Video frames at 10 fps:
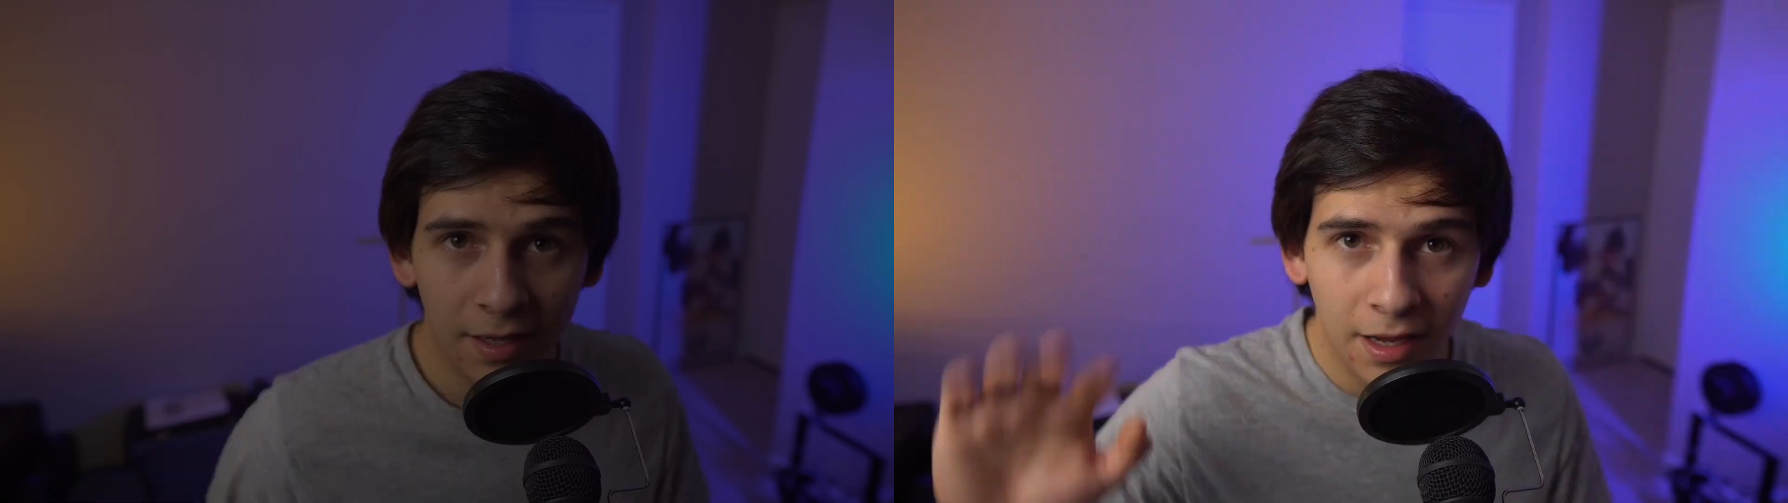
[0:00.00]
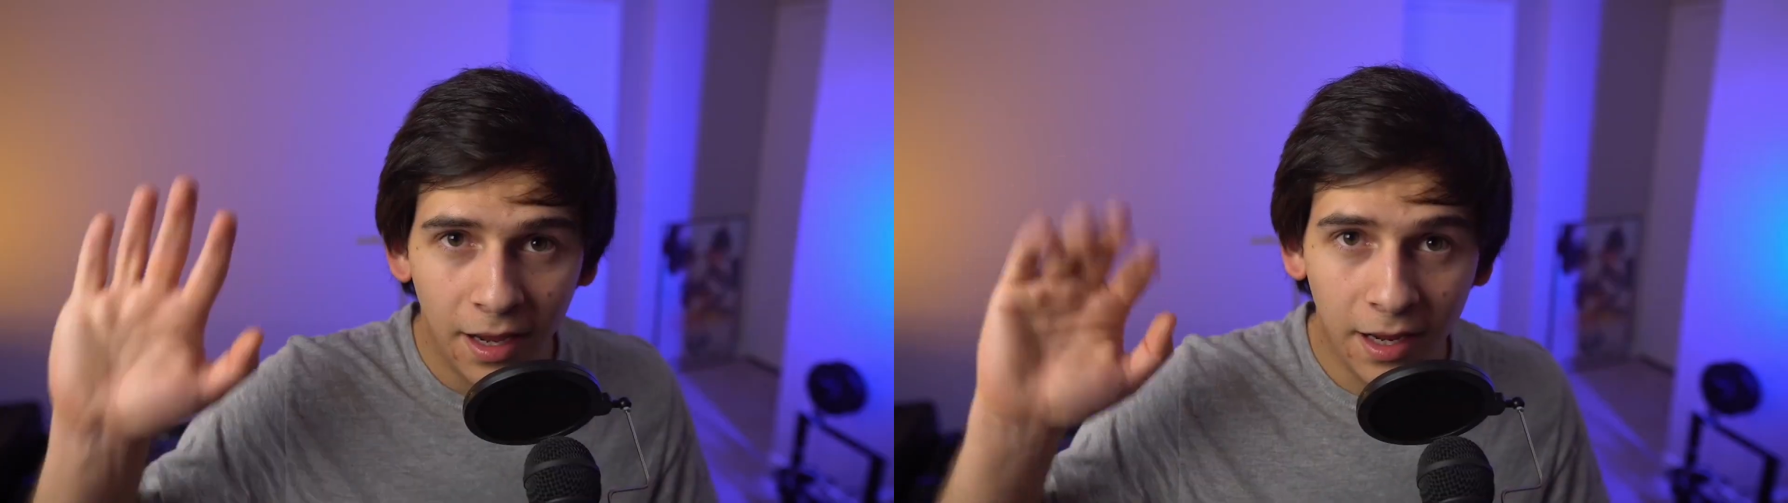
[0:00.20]

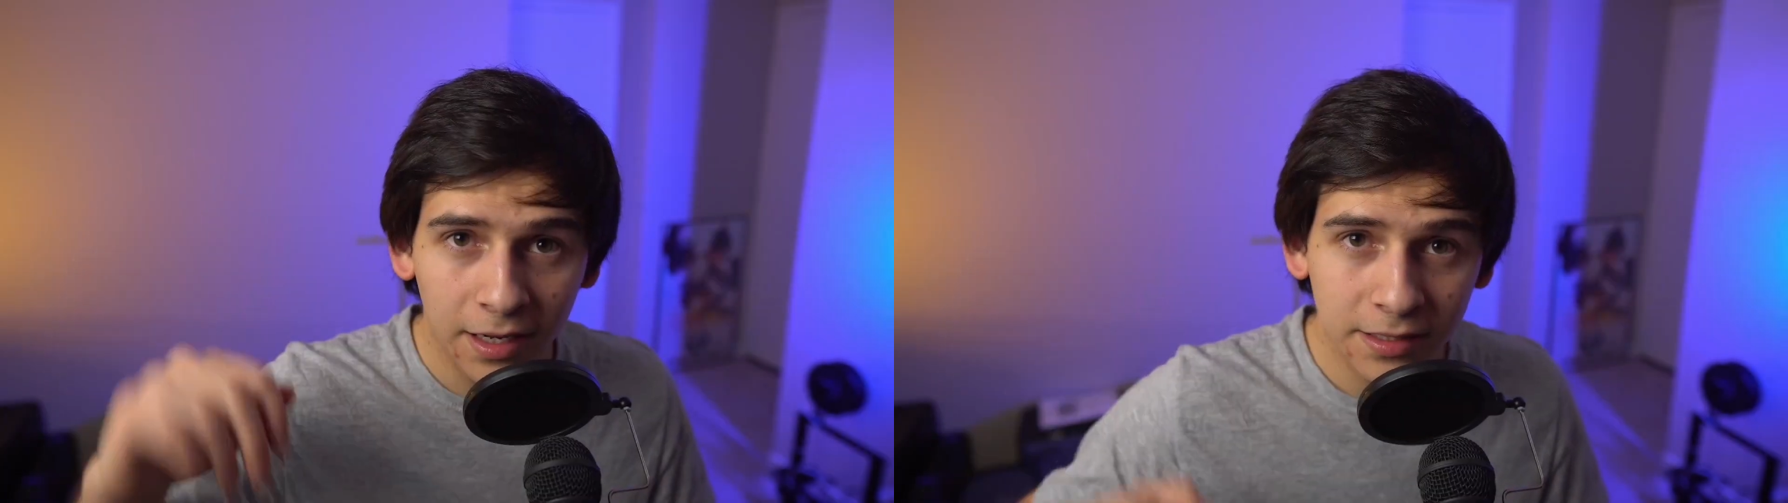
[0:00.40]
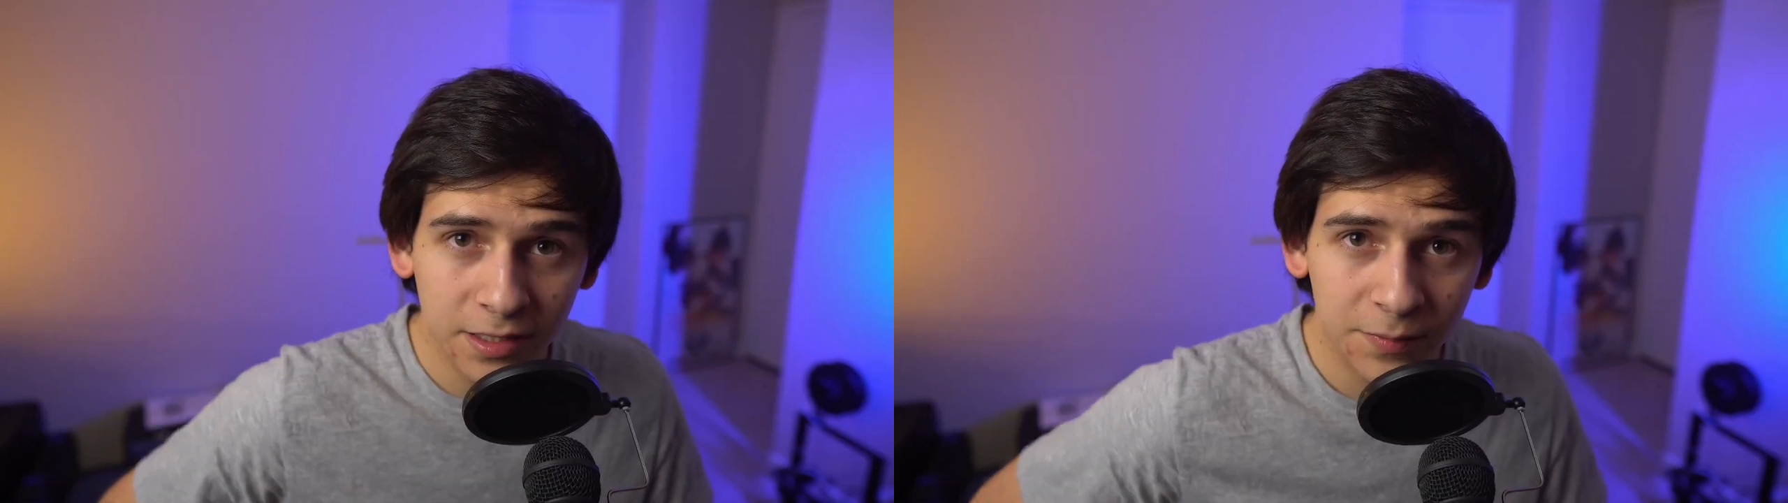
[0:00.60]
Hey
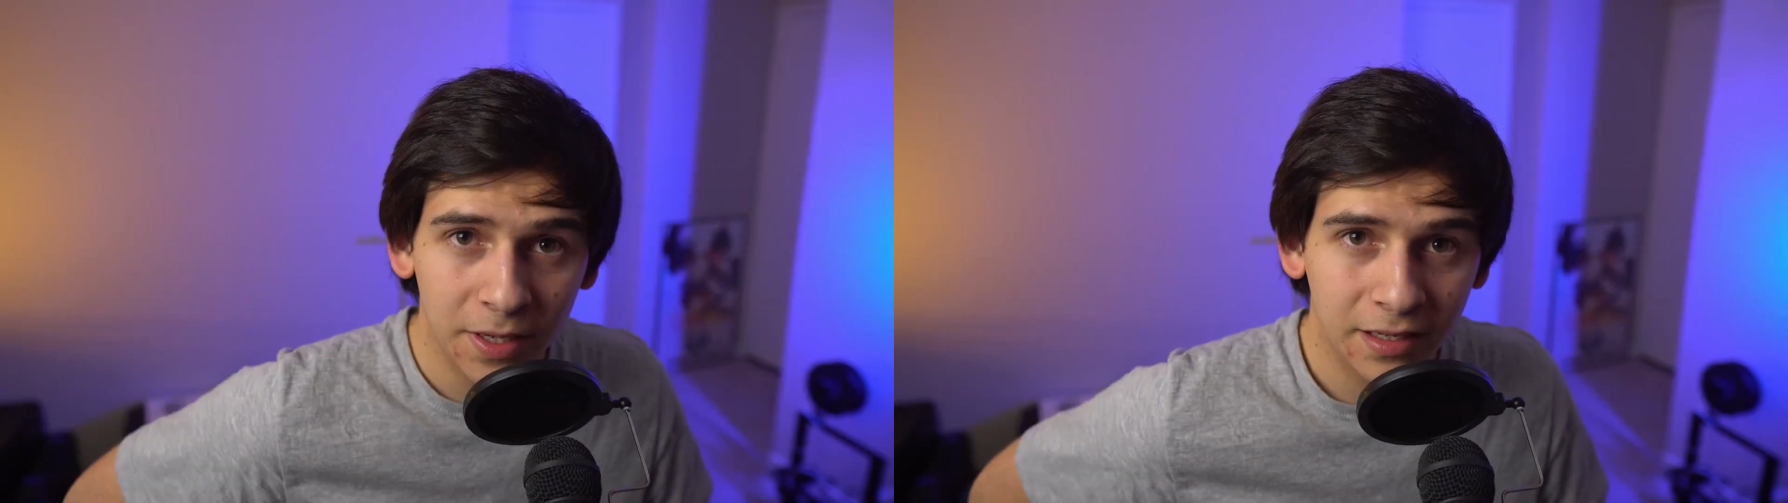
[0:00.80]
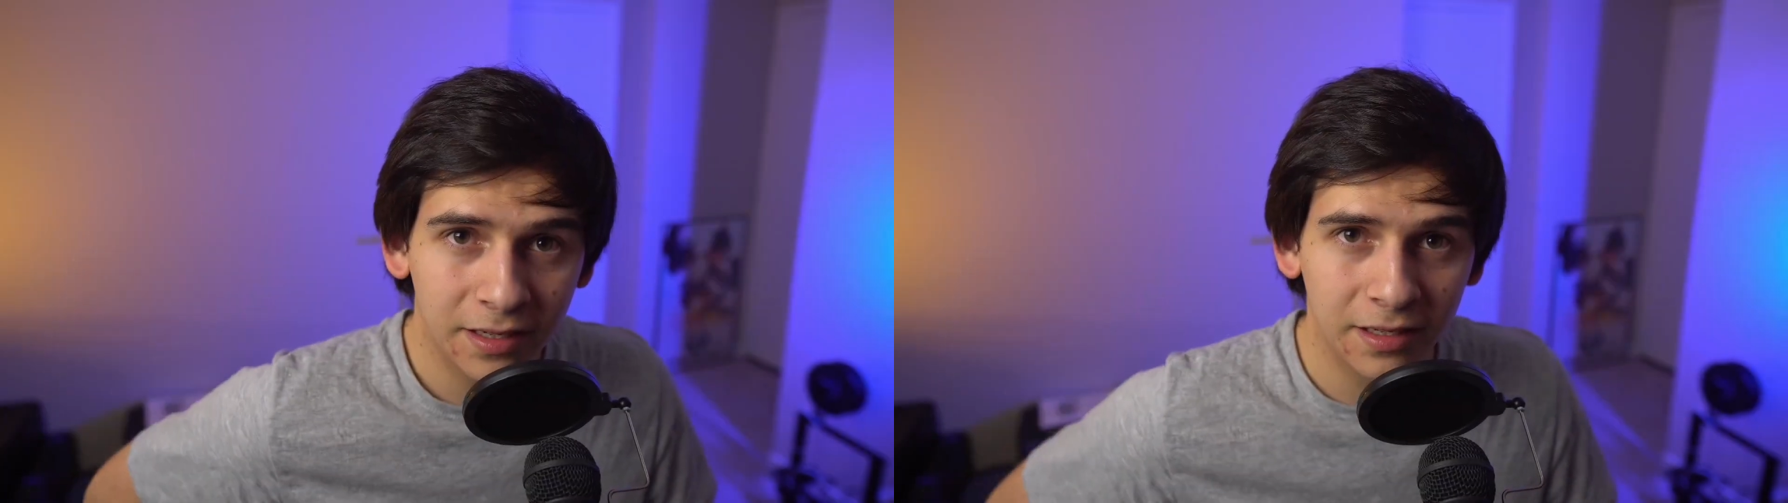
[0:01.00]
guys, it's
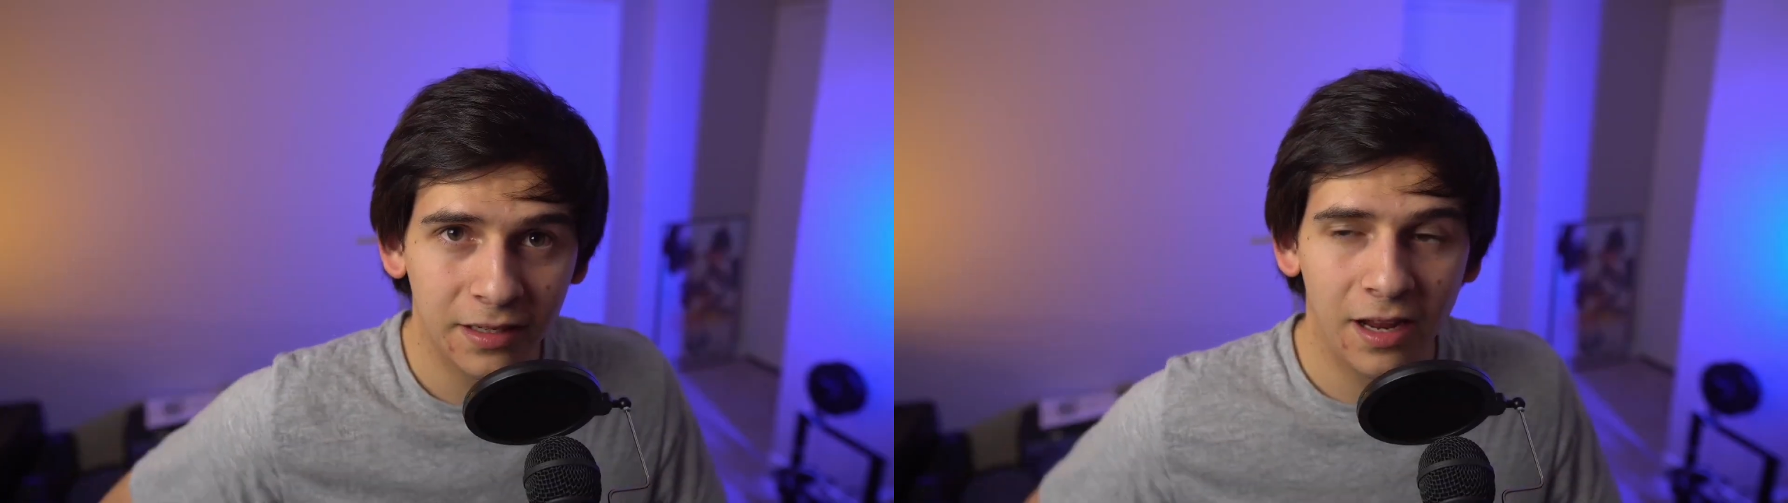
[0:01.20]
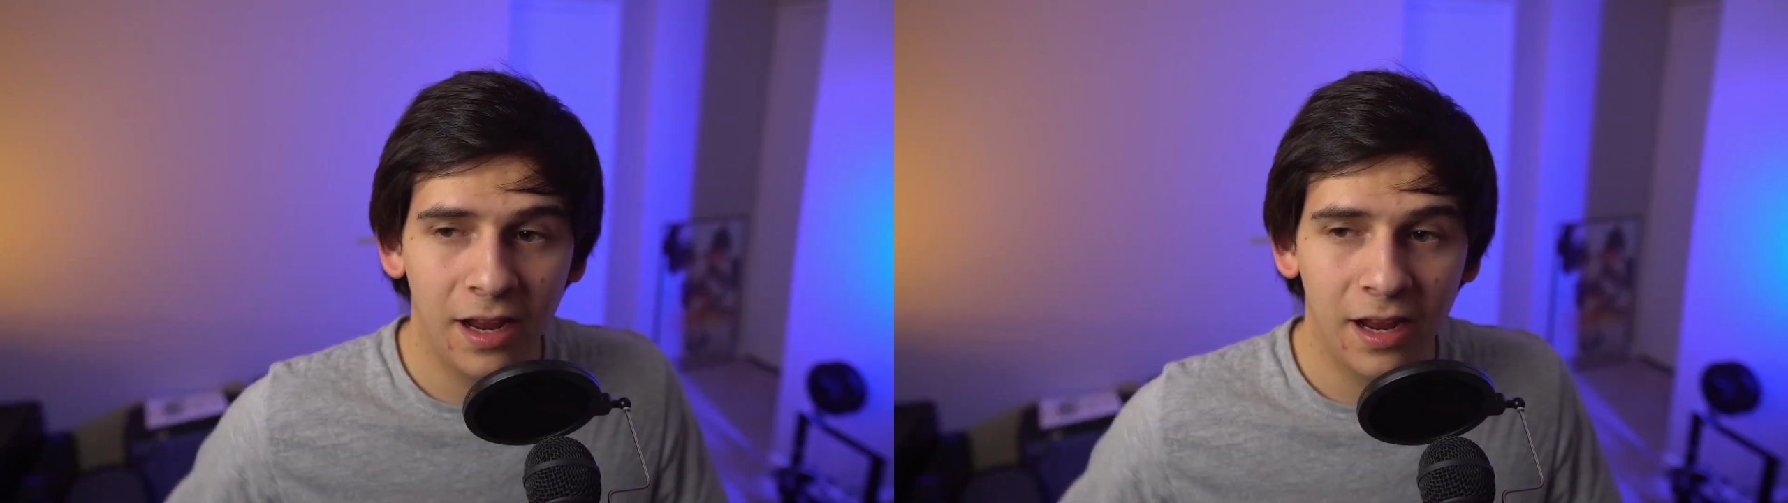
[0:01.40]
Mannequin,